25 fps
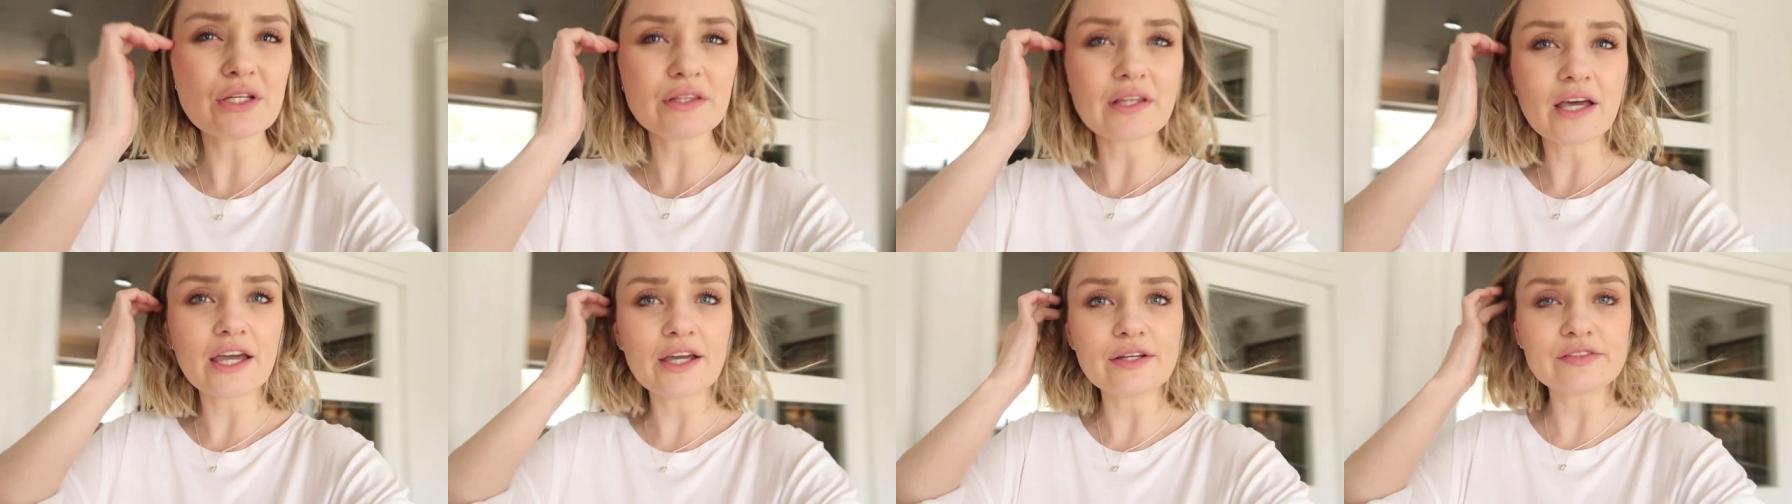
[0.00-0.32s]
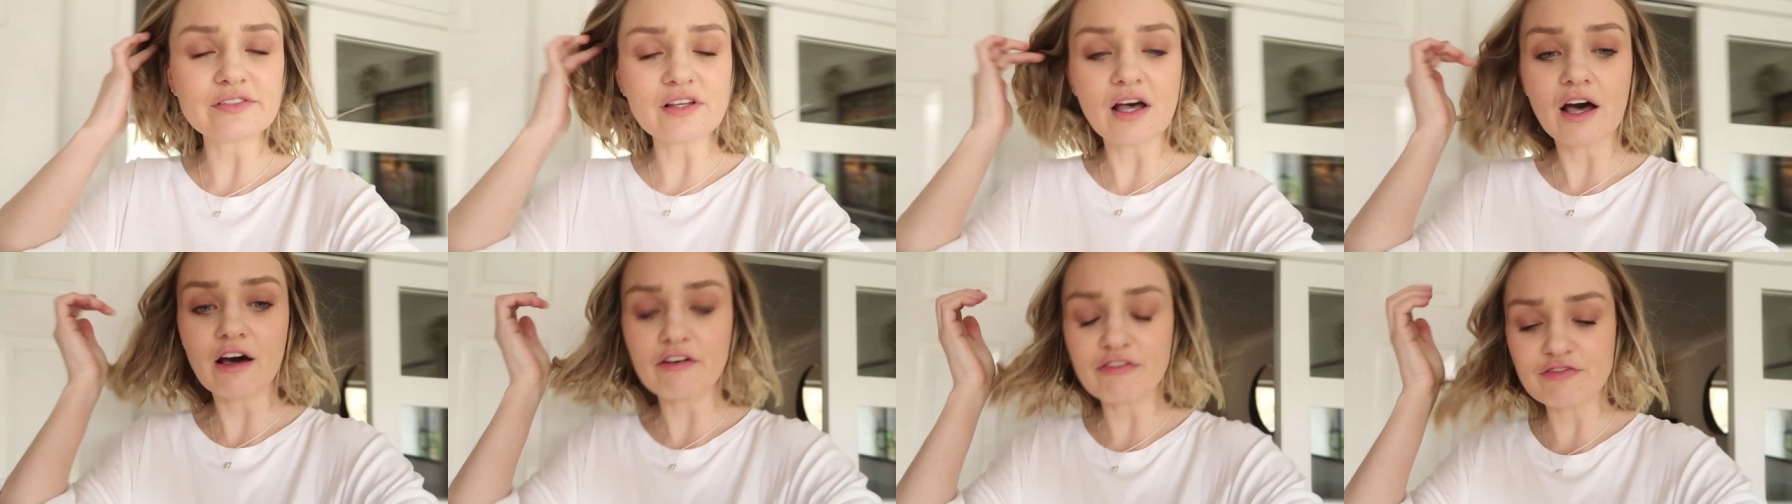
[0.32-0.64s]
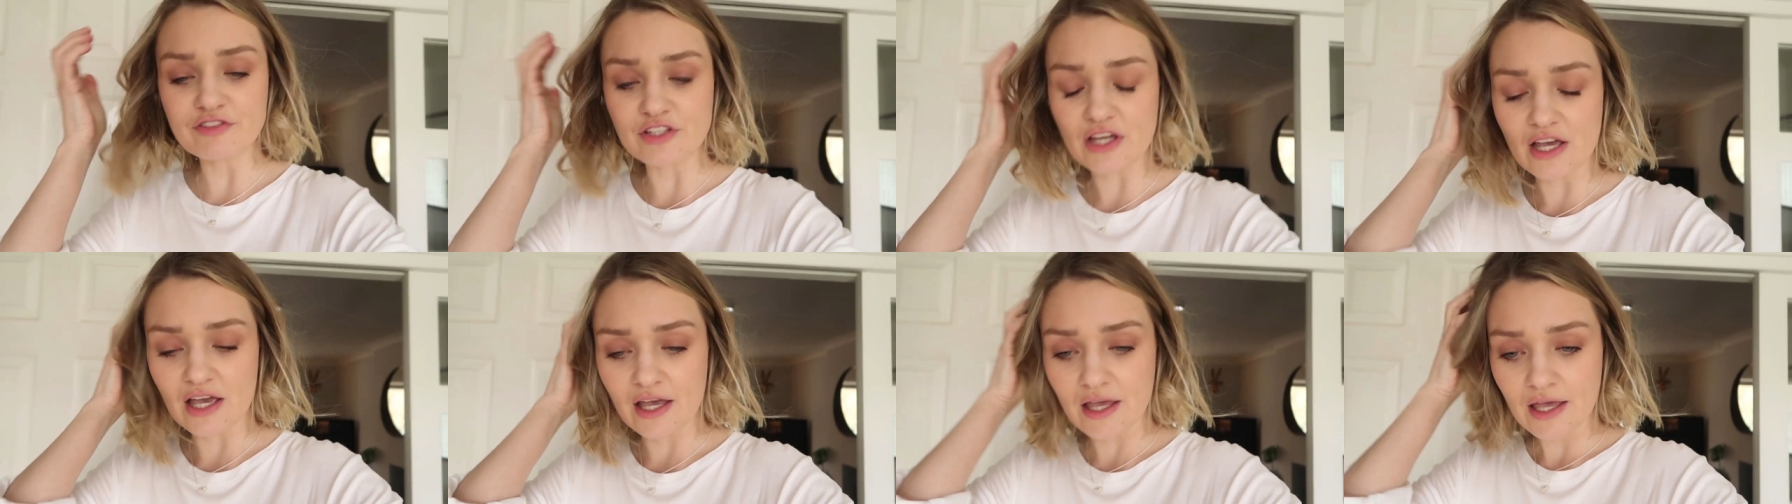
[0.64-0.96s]
do those
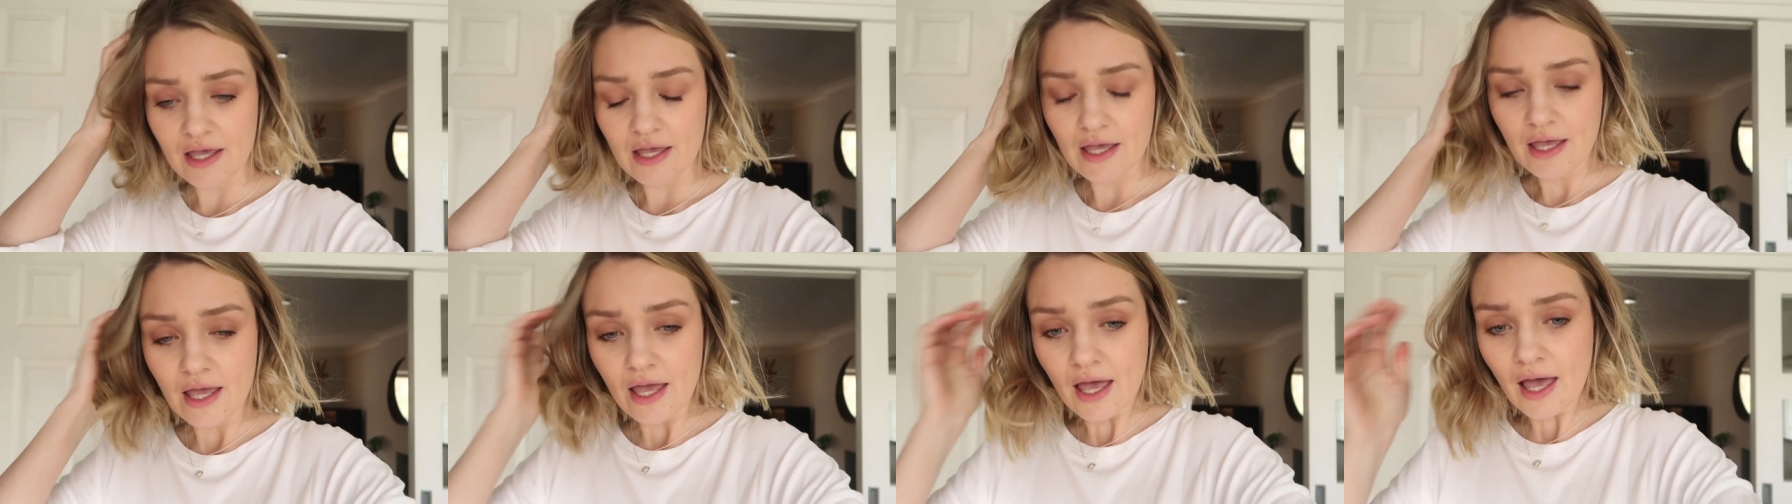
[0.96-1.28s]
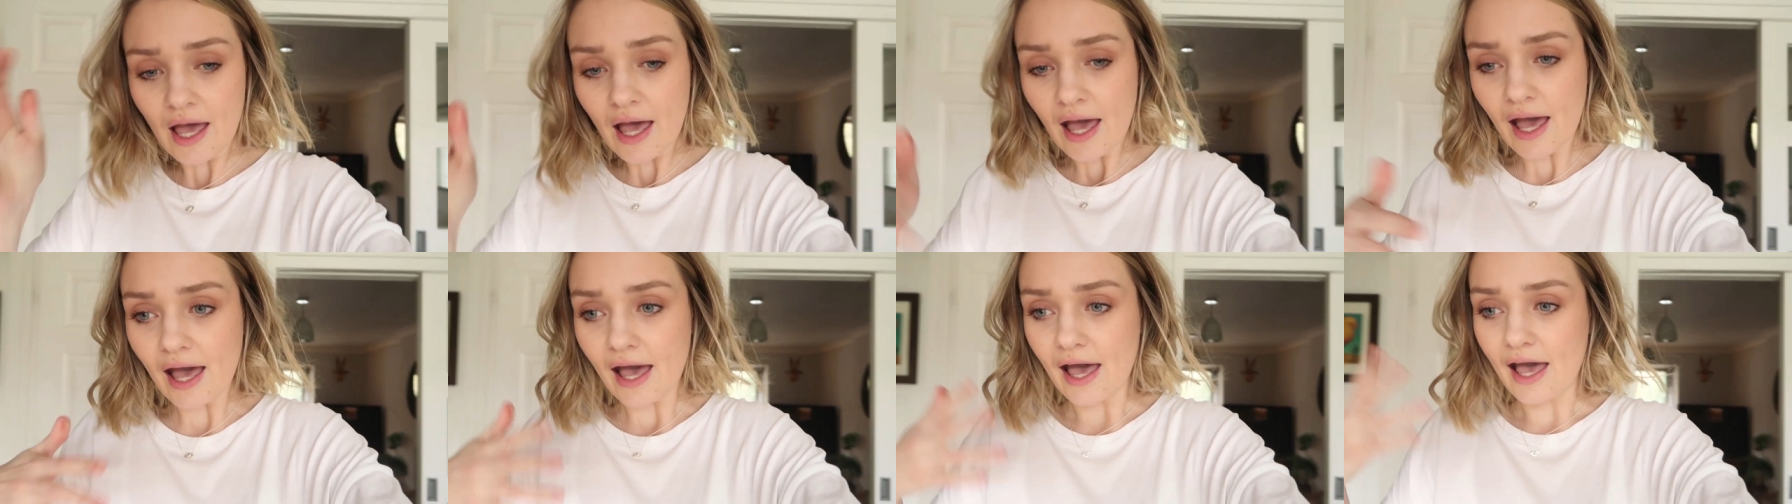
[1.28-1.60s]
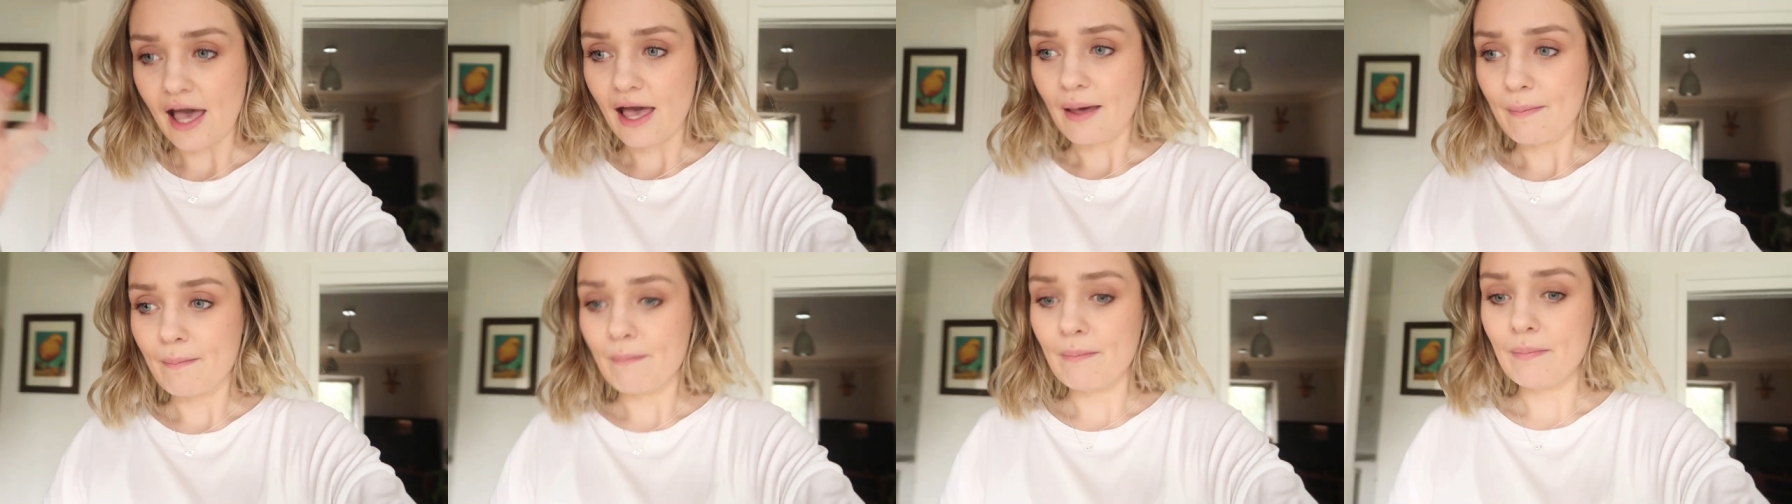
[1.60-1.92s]
after
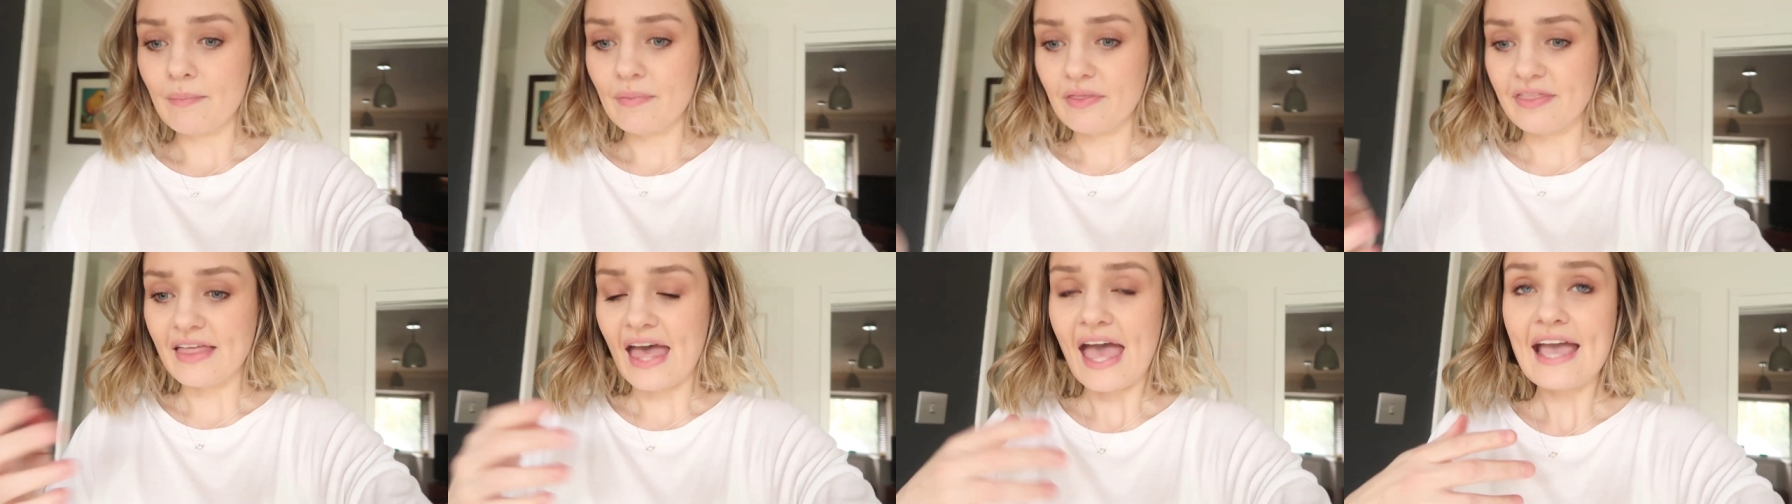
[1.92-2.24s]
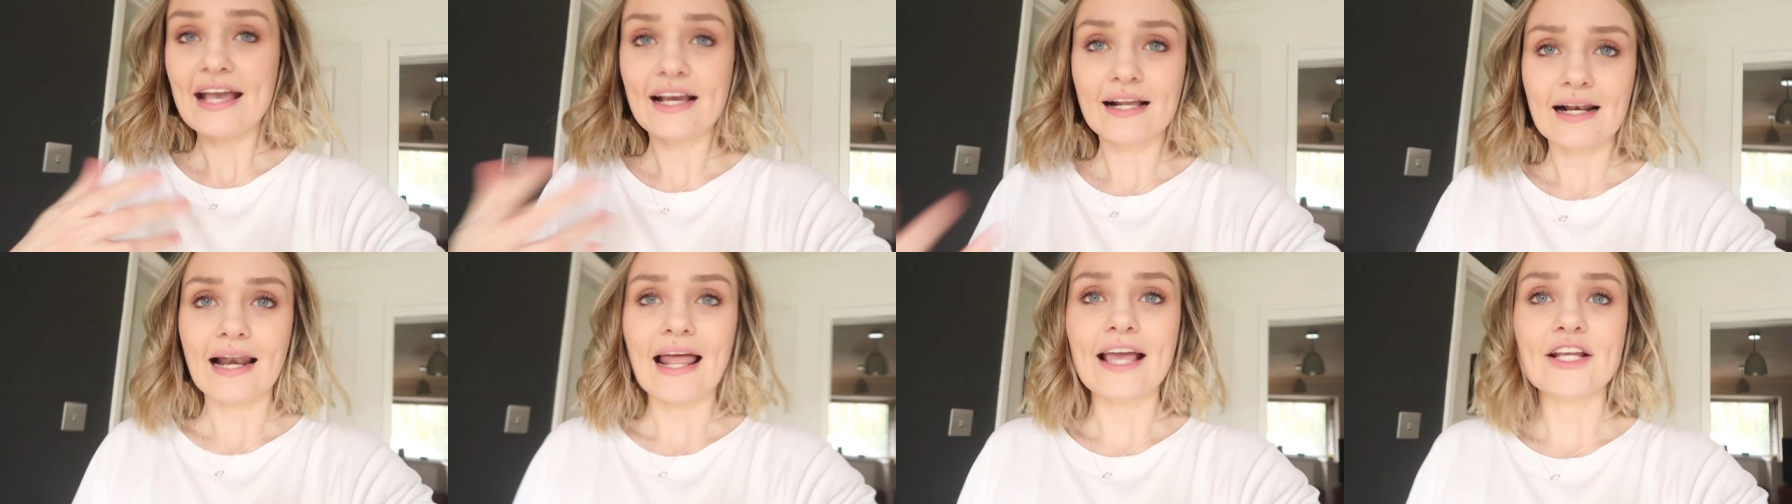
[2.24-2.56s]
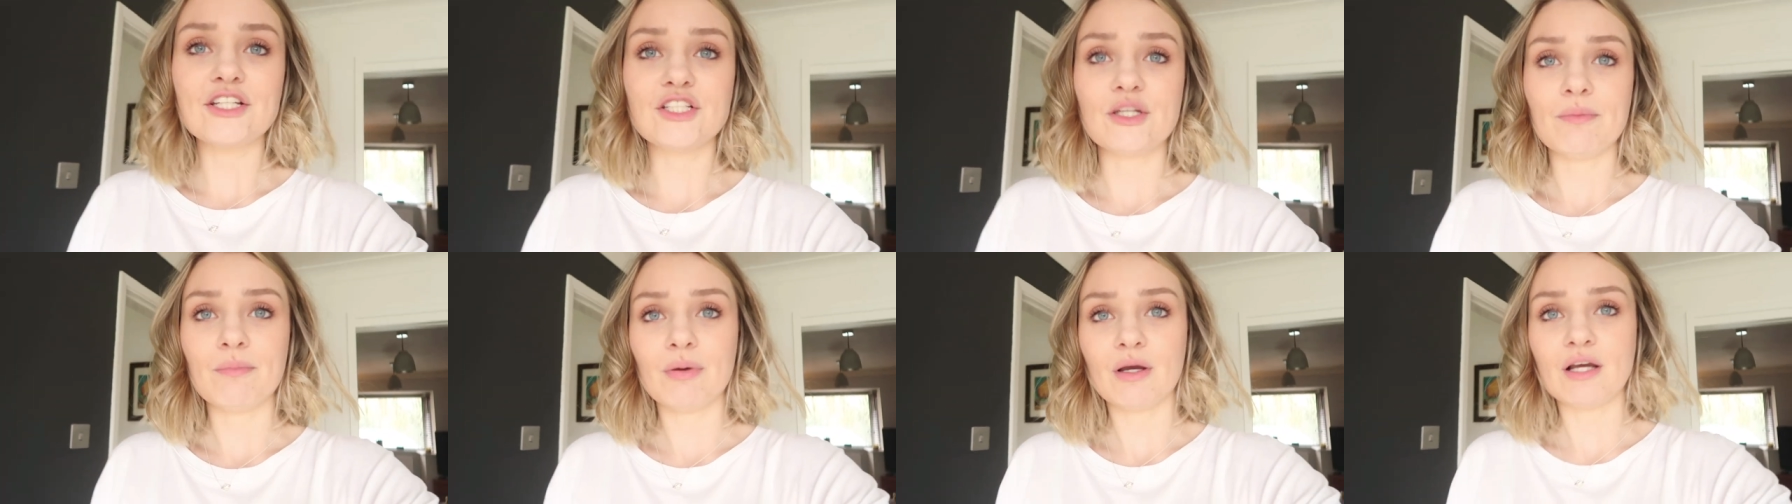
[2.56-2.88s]
um, the egg
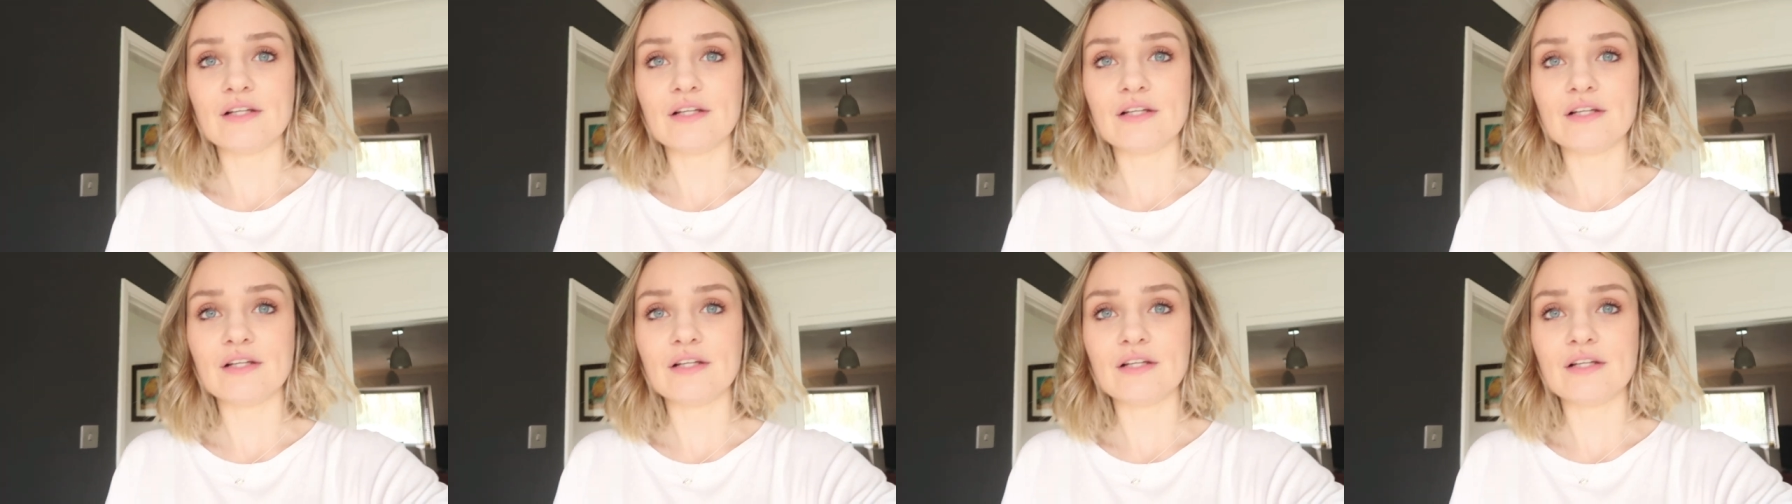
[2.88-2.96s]
collection